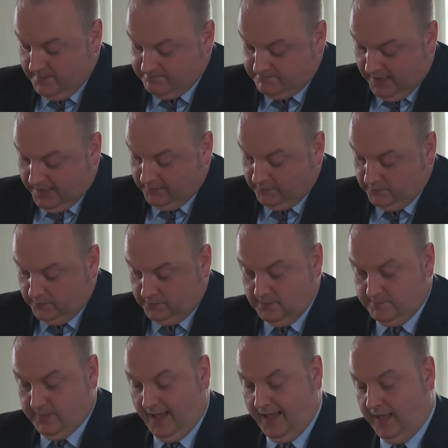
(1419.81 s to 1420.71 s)
based on
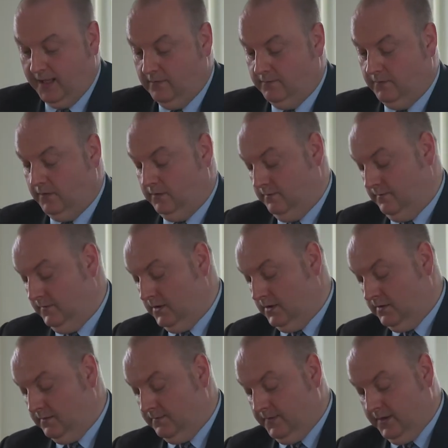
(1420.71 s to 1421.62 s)
the behaviour
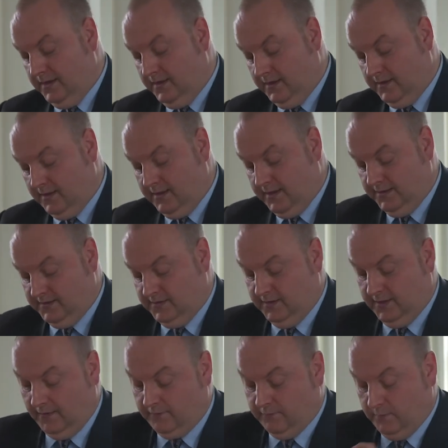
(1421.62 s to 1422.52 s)
of the Indonesian
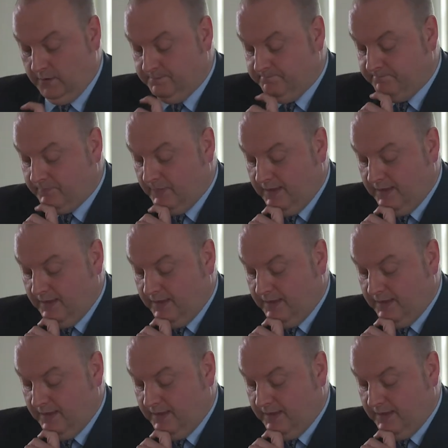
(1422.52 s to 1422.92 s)
government